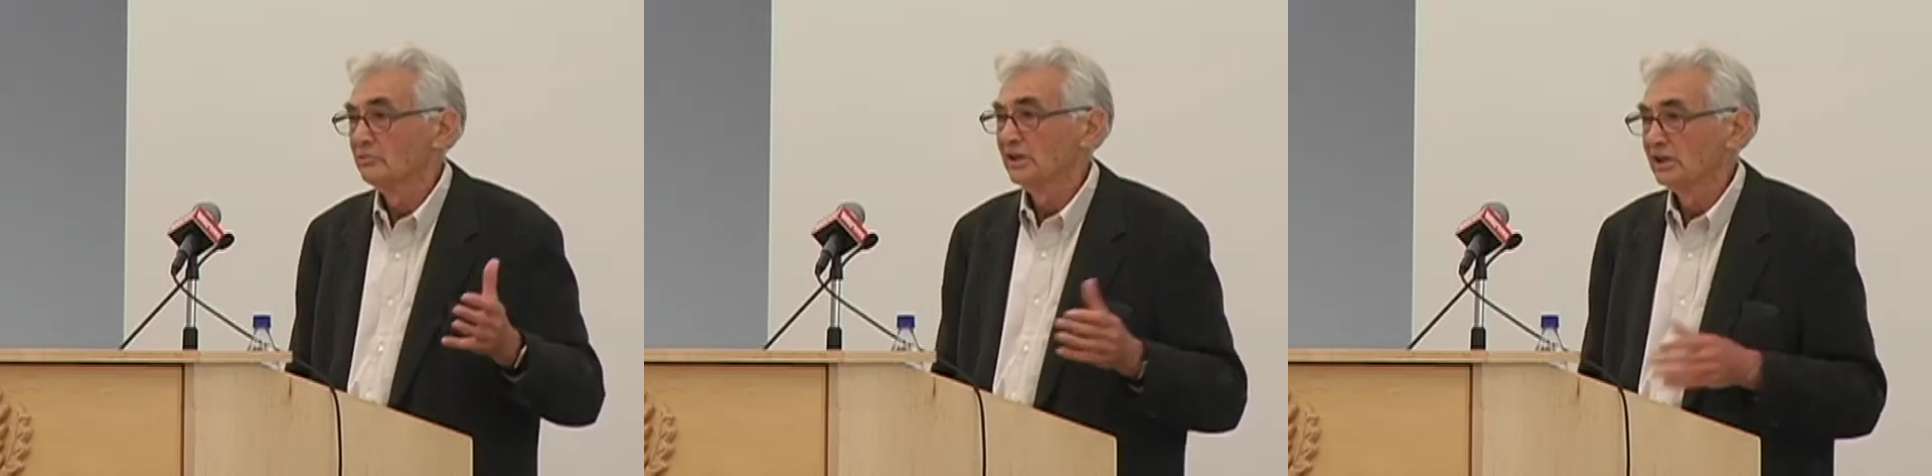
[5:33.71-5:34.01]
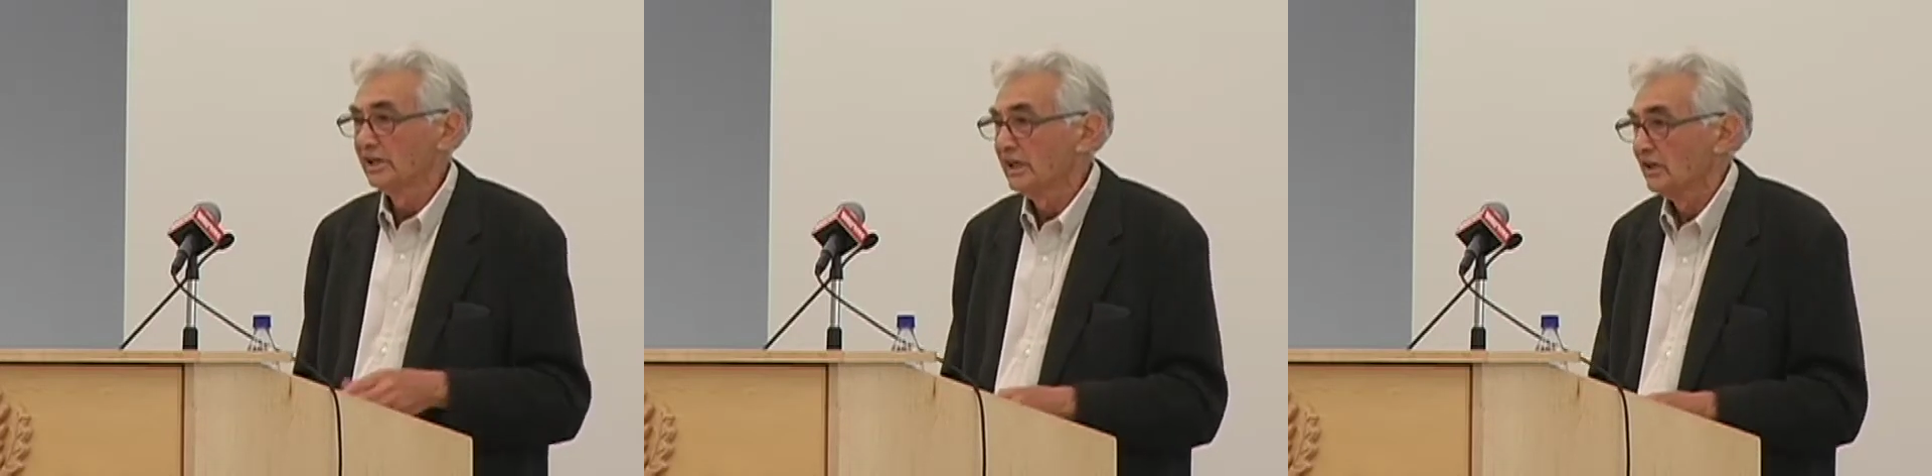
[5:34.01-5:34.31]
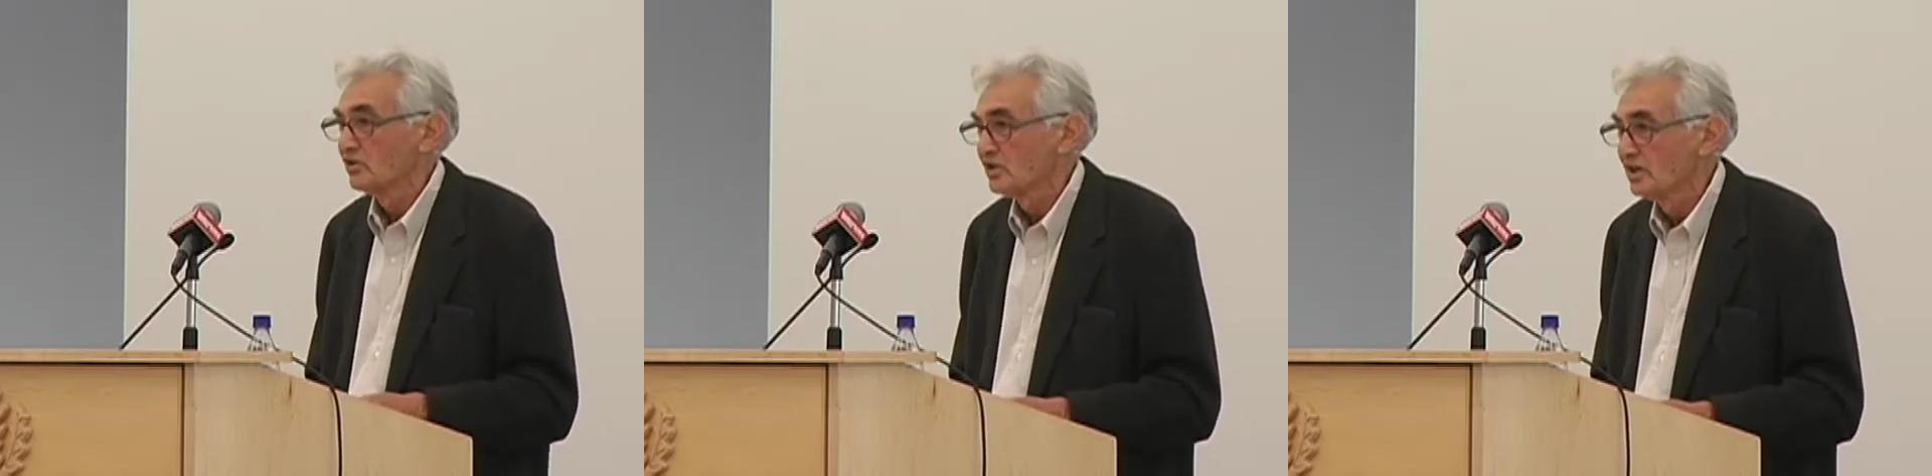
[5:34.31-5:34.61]
Middle
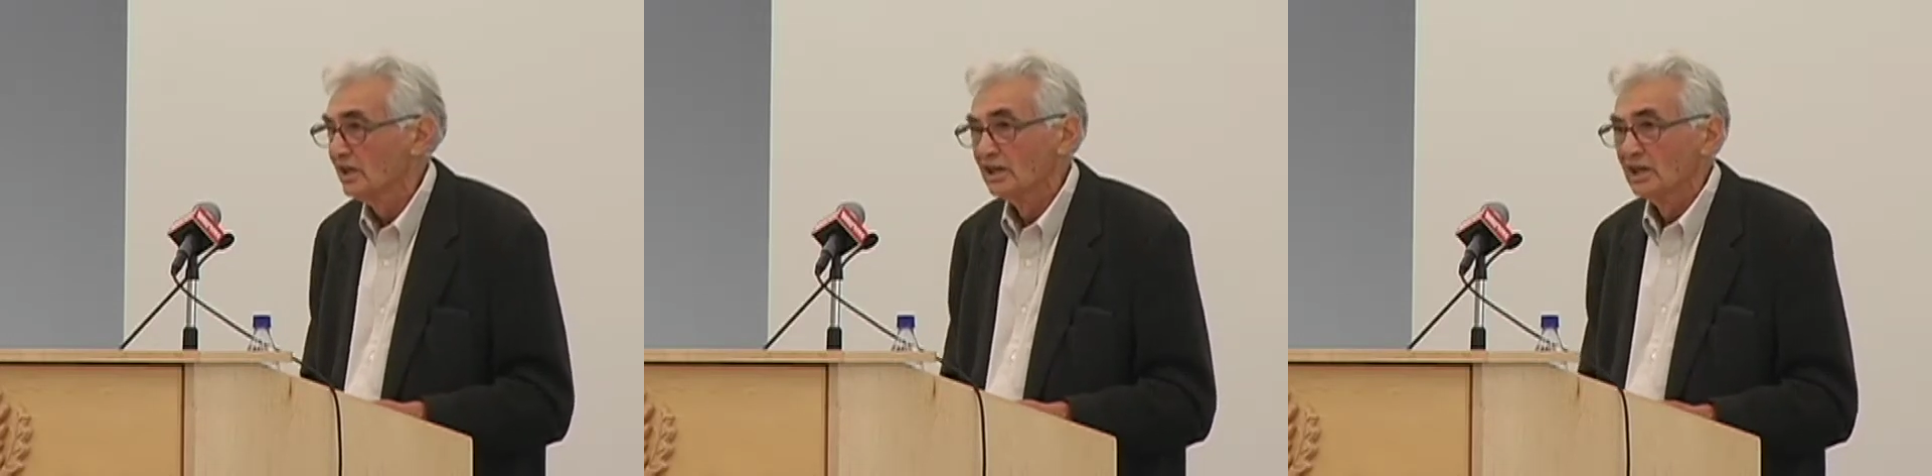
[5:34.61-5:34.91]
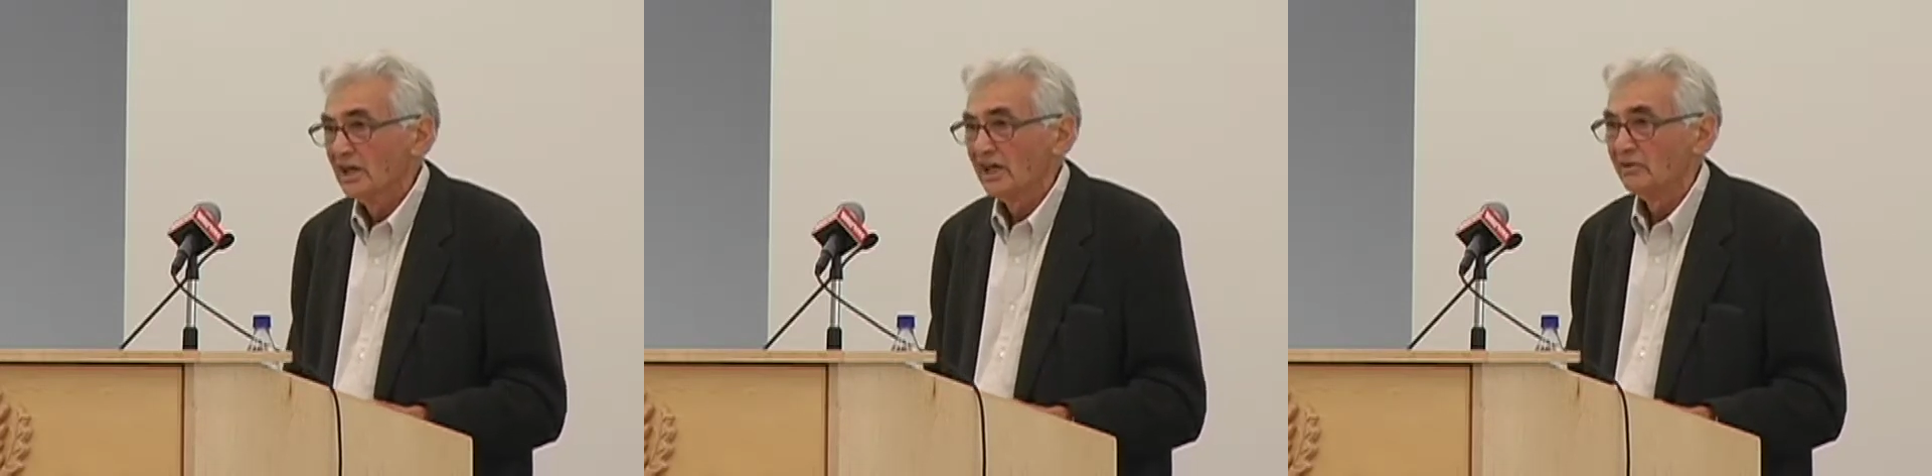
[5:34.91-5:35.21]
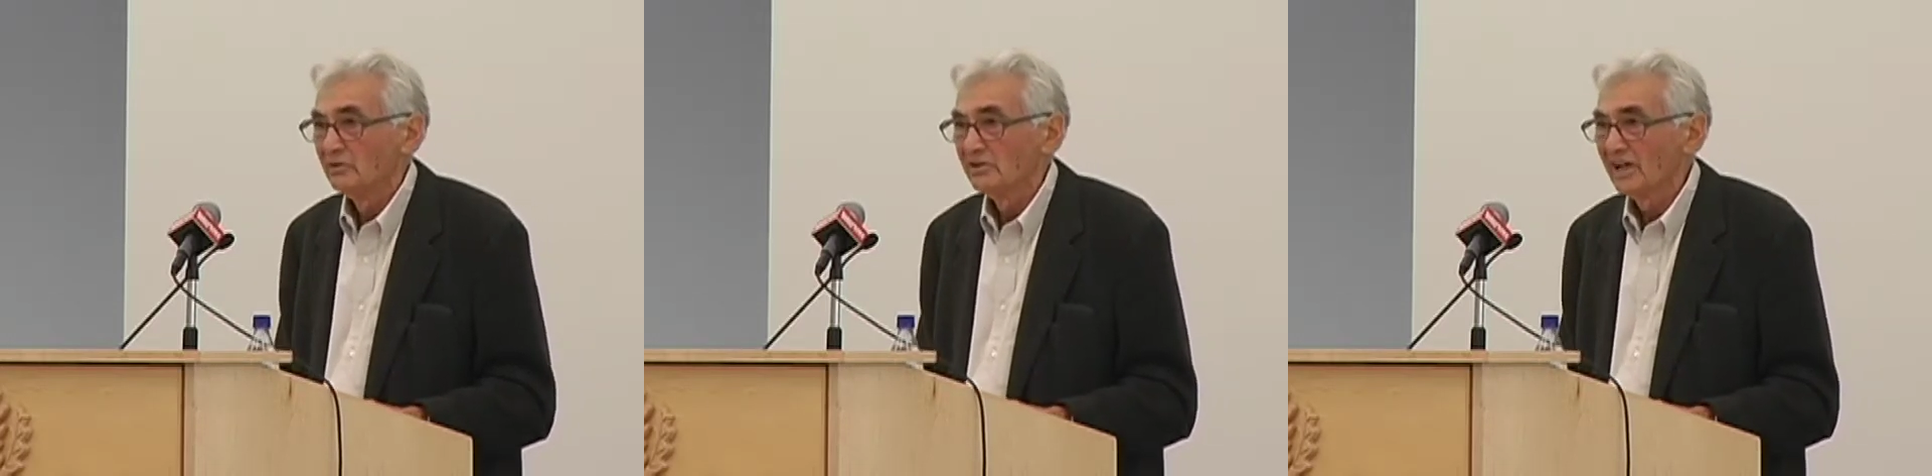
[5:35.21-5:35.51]
East.
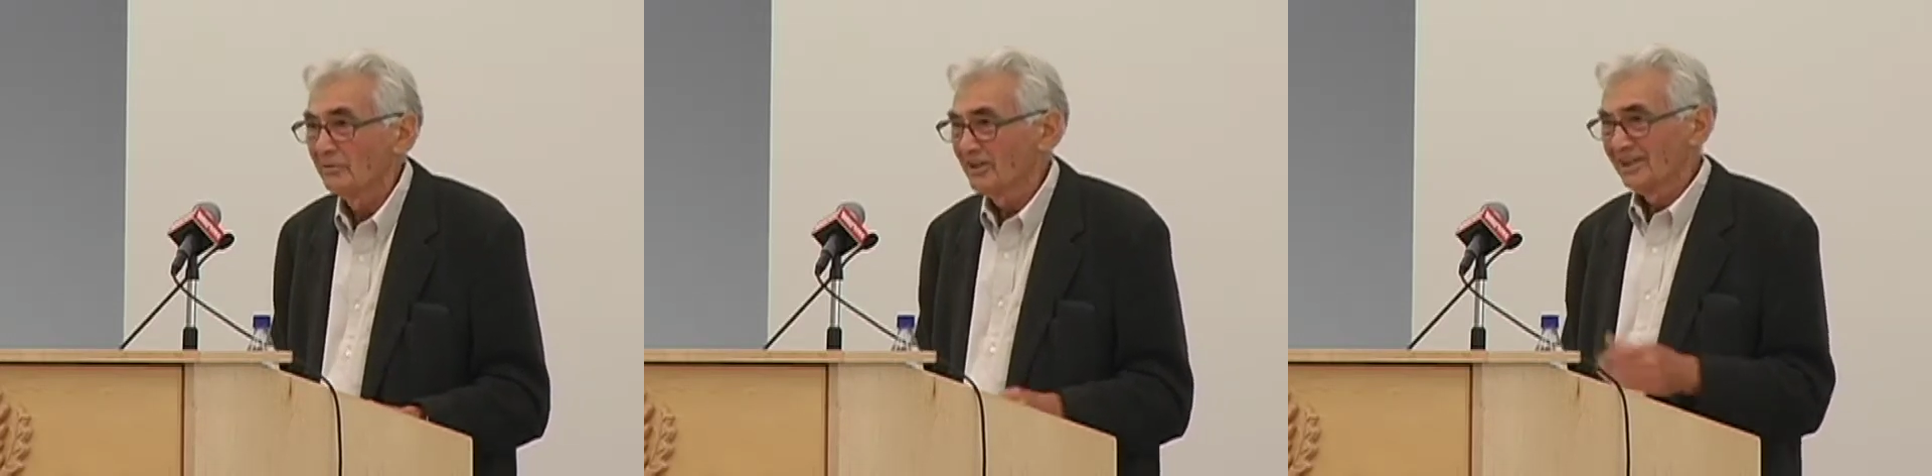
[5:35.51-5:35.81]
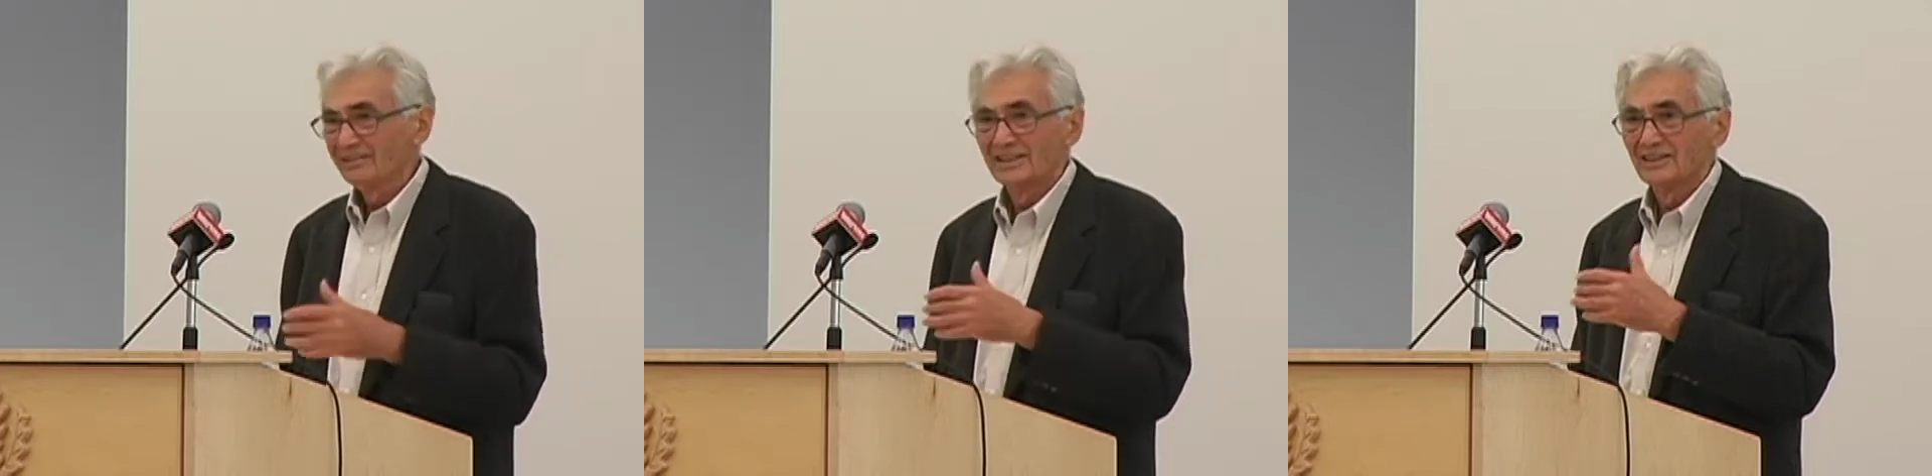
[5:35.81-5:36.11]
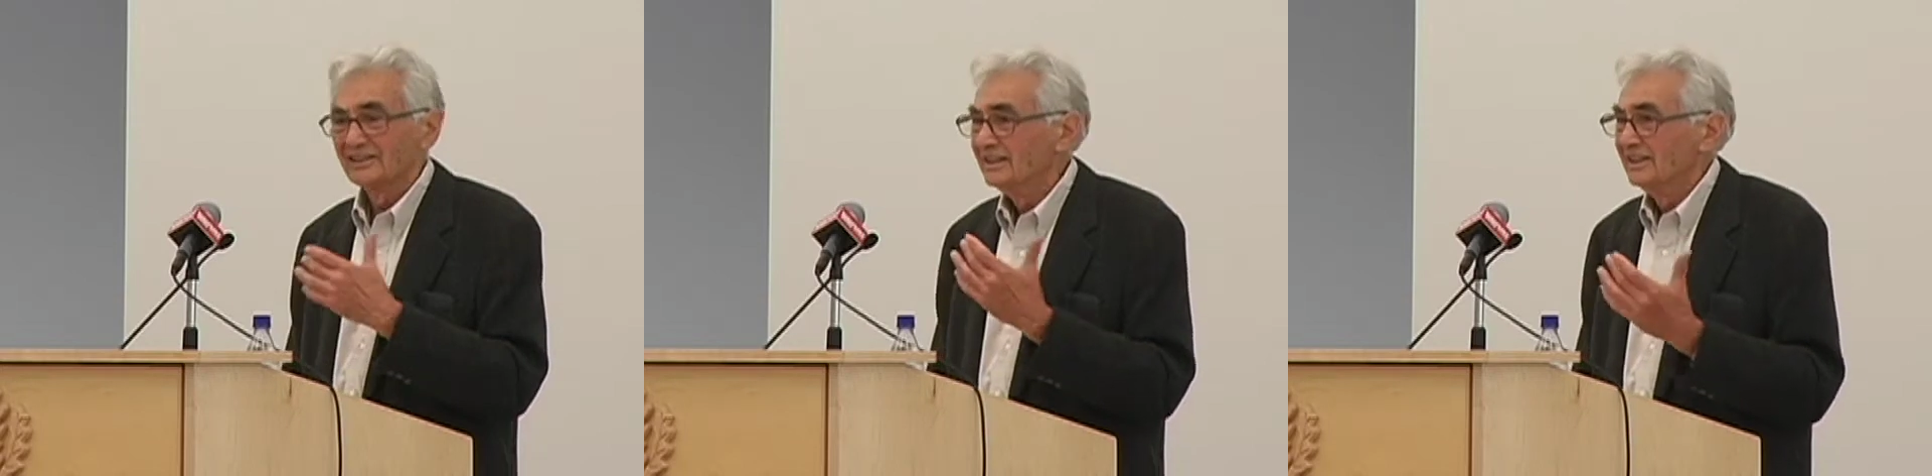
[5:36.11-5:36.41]
I mean, there are